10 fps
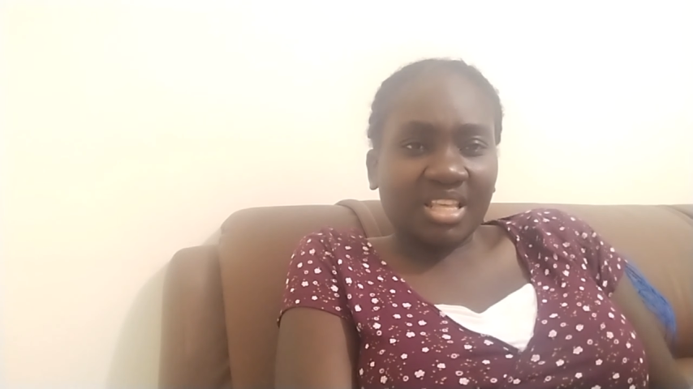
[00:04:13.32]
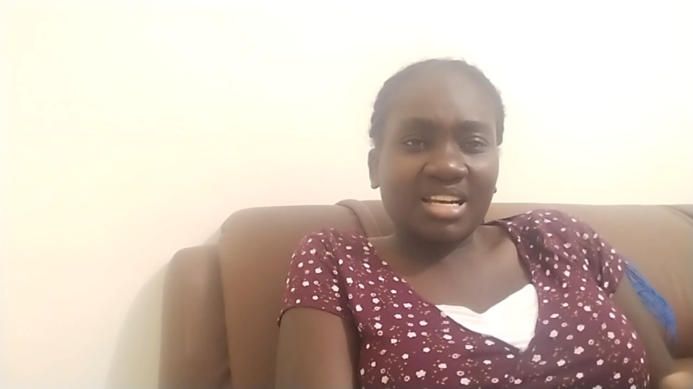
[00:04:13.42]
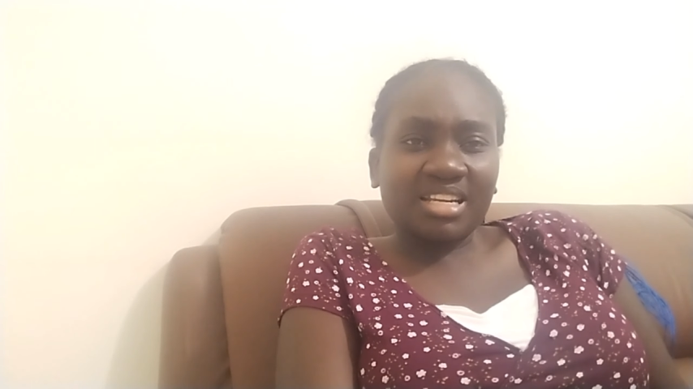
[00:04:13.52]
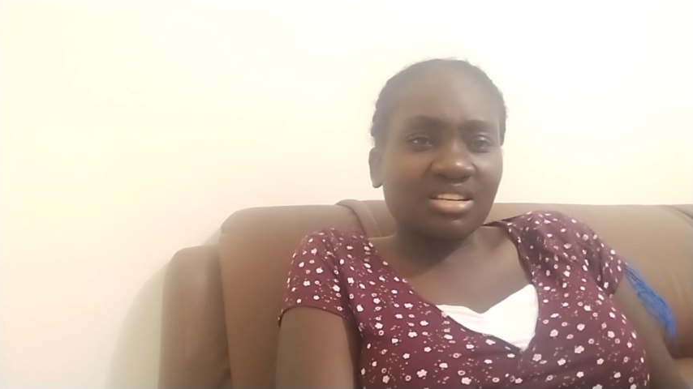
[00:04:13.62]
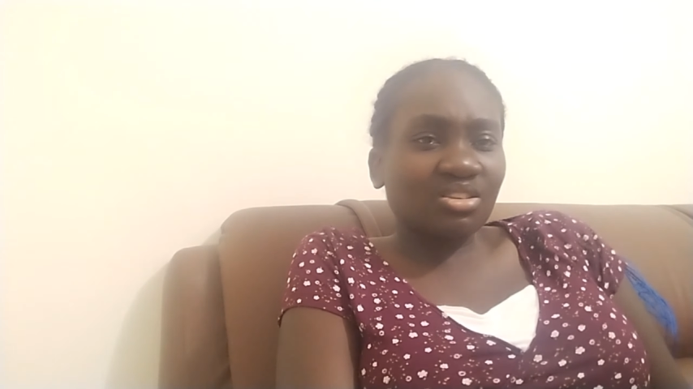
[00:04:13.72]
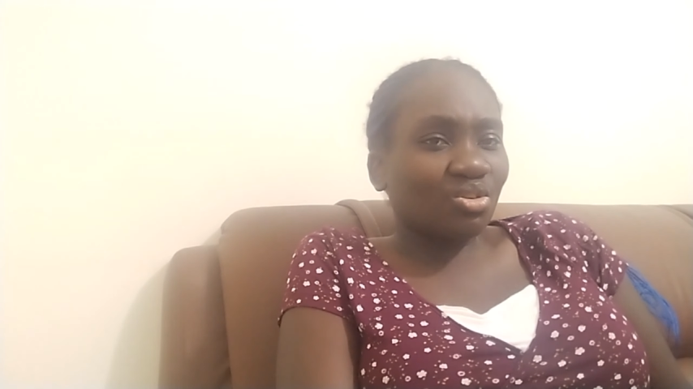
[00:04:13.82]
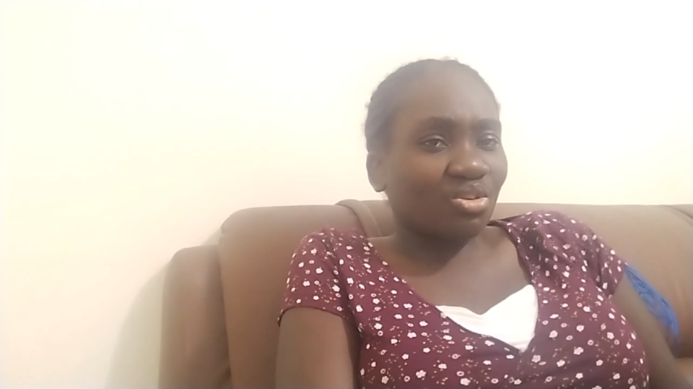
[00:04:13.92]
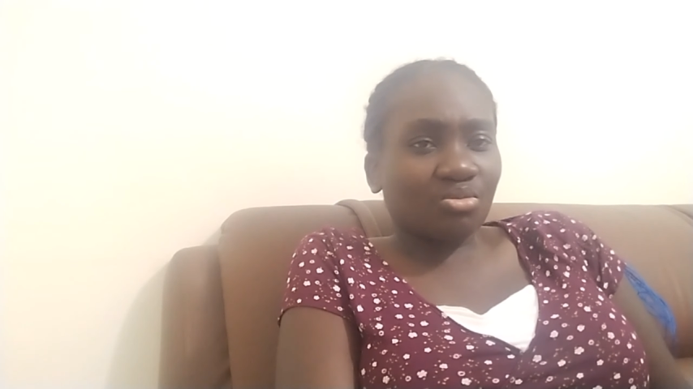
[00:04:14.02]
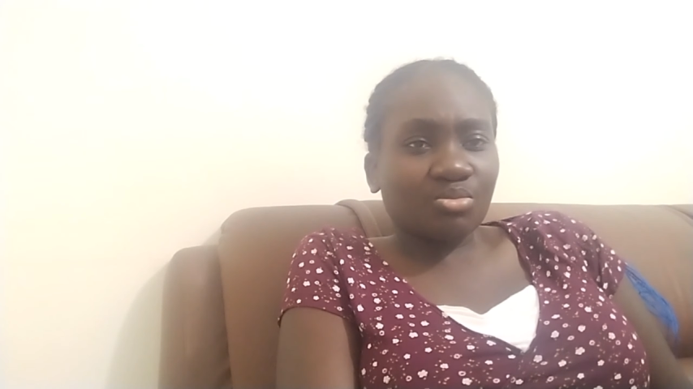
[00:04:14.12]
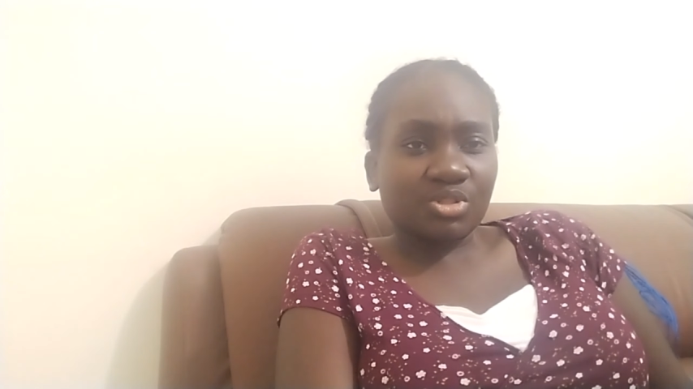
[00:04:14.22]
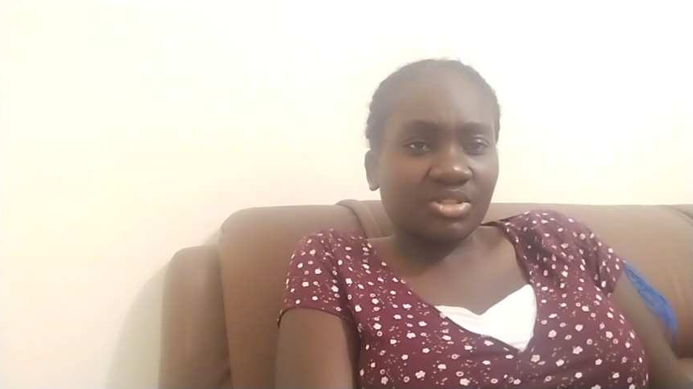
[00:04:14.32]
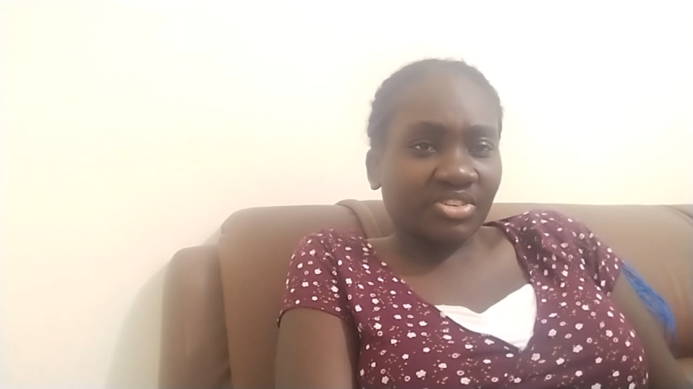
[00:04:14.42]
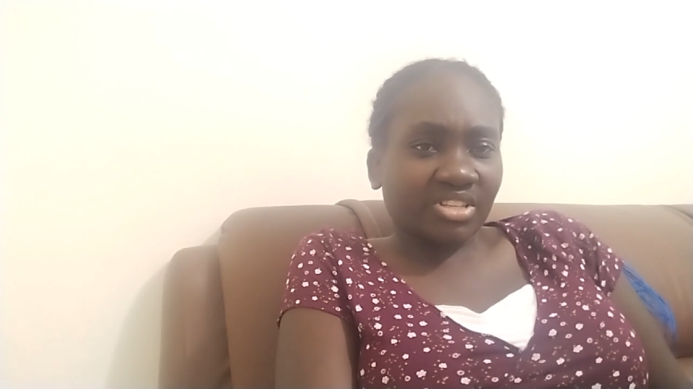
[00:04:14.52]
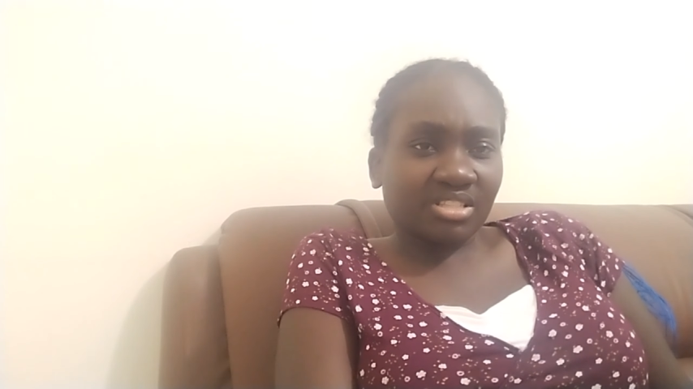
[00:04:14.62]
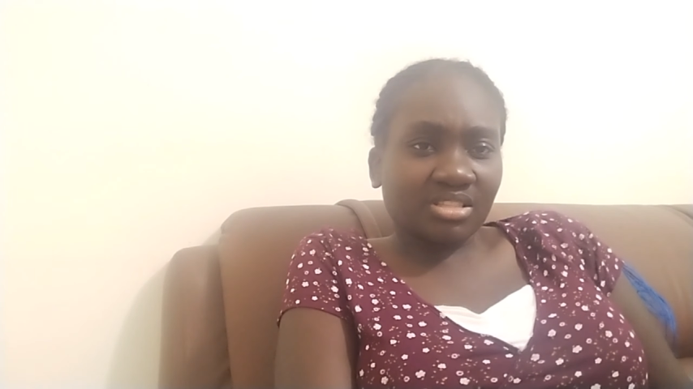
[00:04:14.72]
little or normal
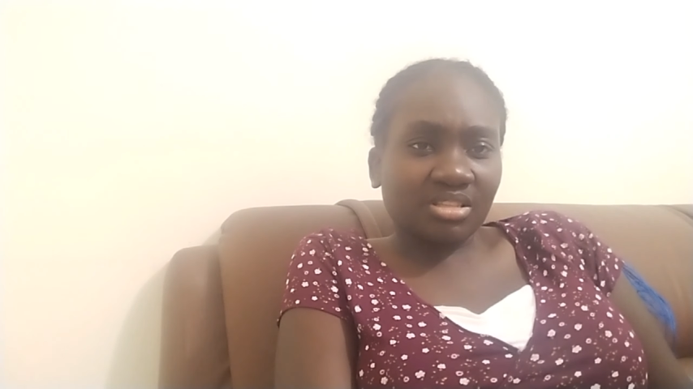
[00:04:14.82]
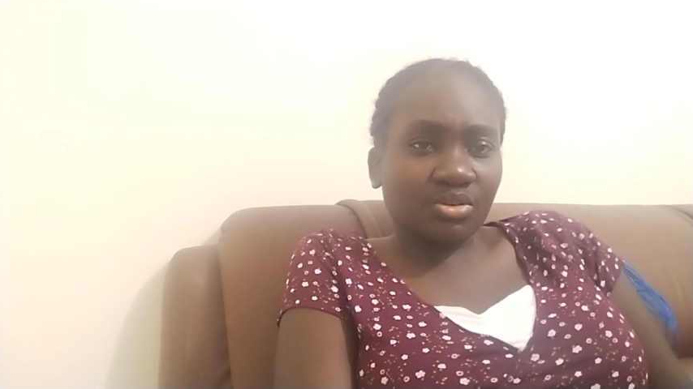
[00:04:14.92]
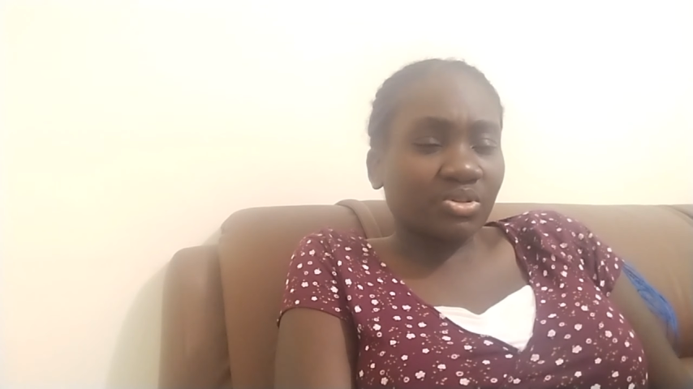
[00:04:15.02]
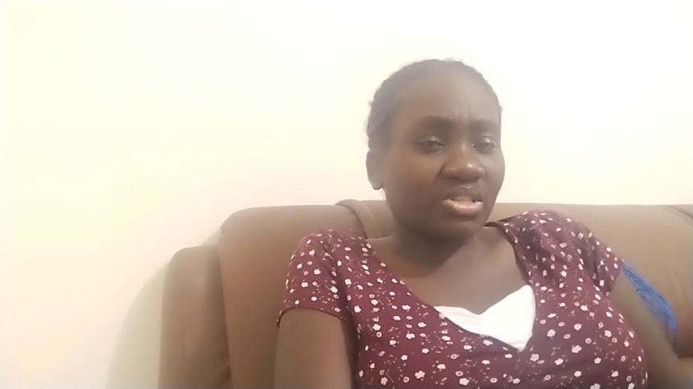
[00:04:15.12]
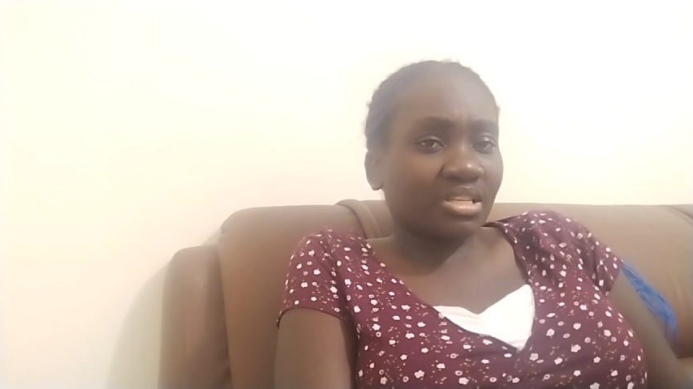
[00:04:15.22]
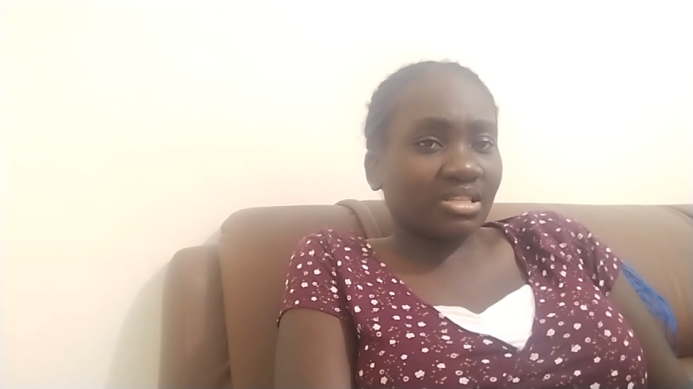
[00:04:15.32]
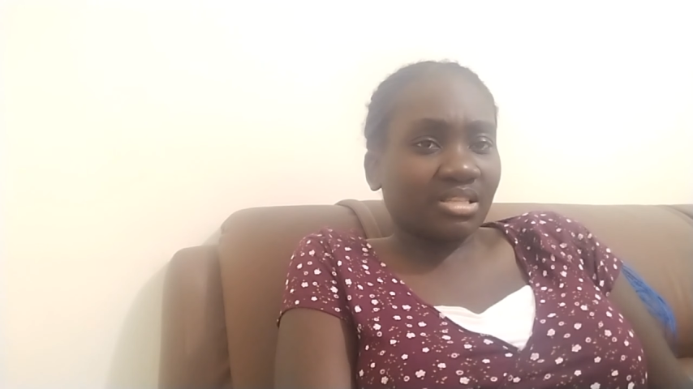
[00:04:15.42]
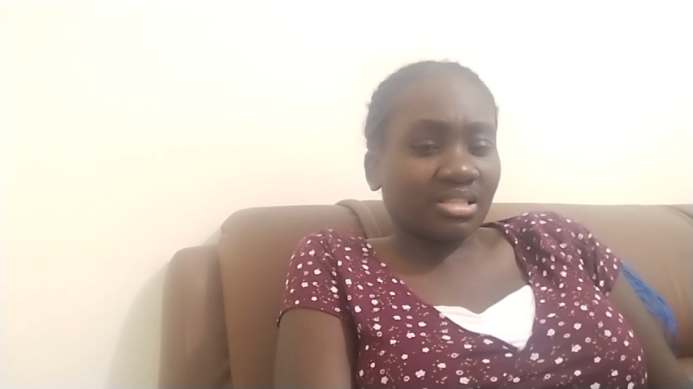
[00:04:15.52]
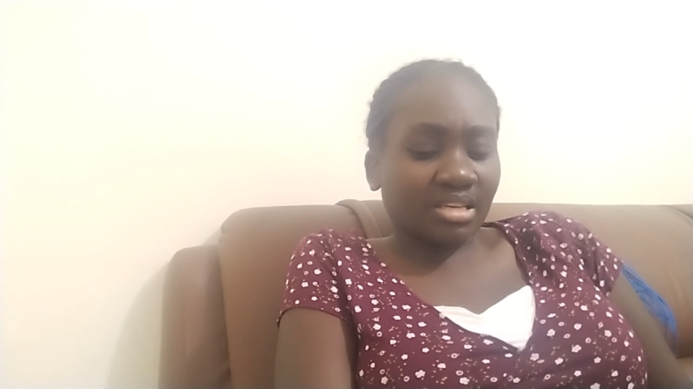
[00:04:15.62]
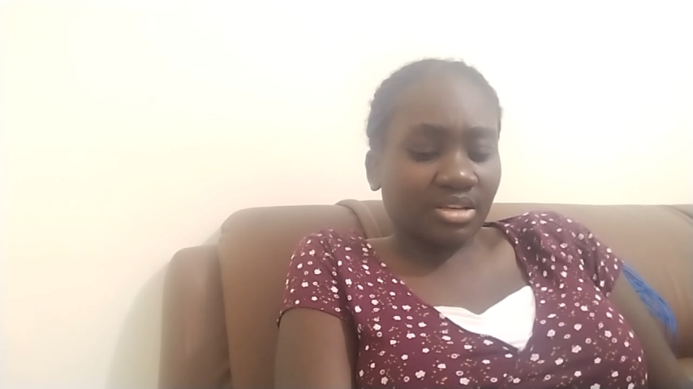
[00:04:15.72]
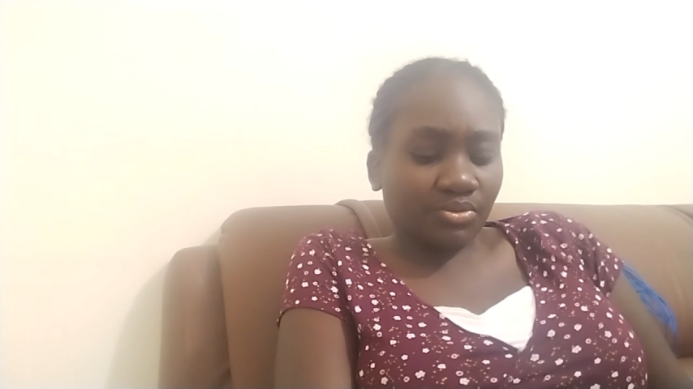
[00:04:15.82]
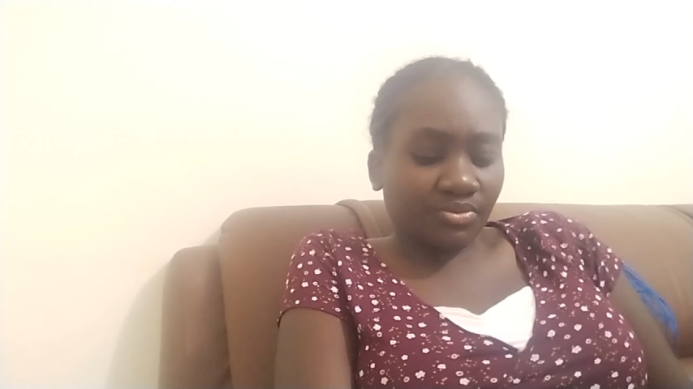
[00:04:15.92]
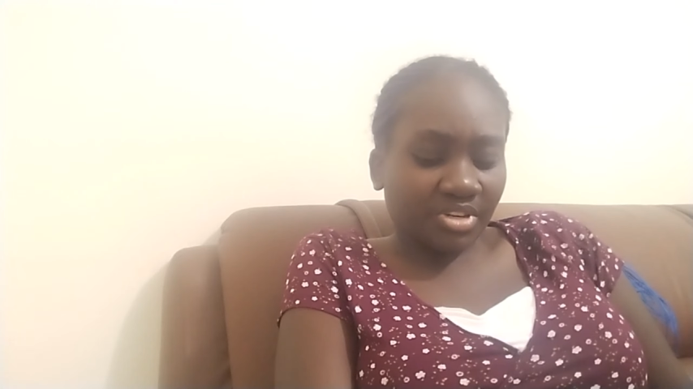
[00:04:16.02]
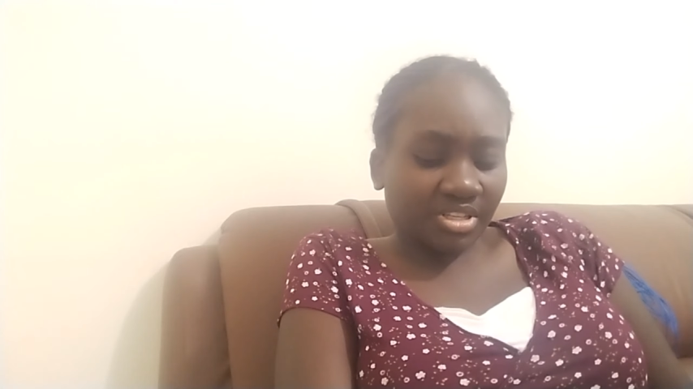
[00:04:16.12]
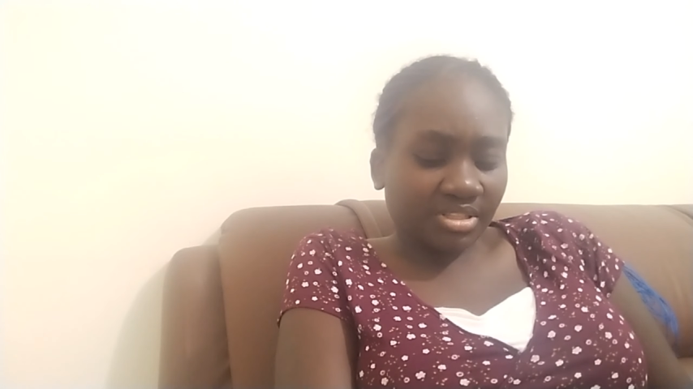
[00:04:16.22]
stress causes this kind of
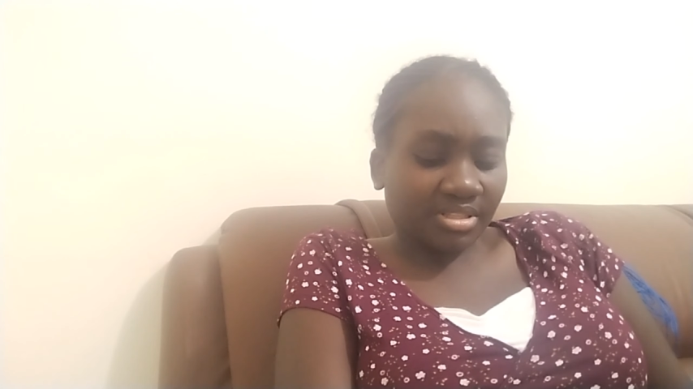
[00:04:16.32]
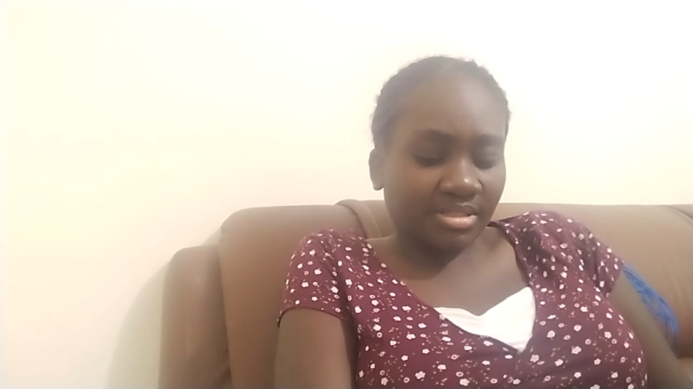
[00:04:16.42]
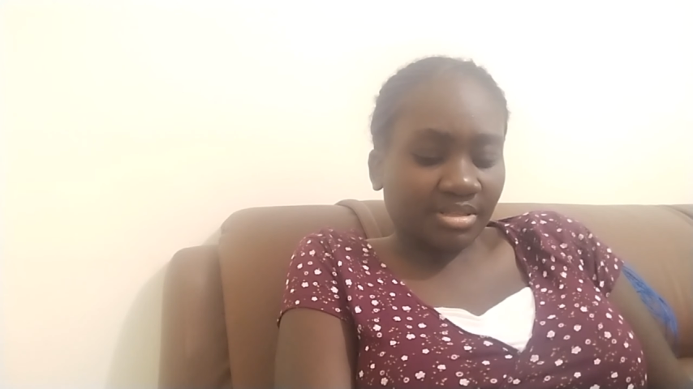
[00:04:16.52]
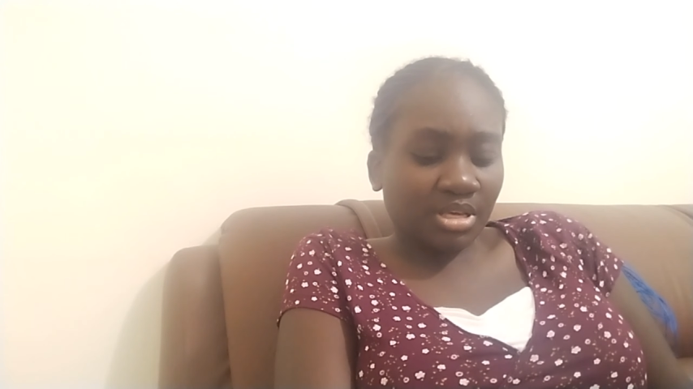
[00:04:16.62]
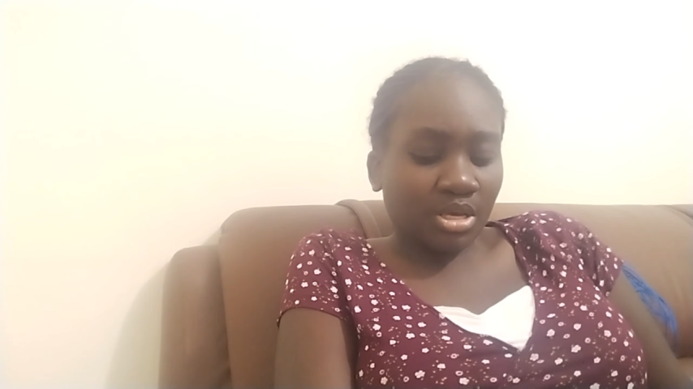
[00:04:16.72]
fractures.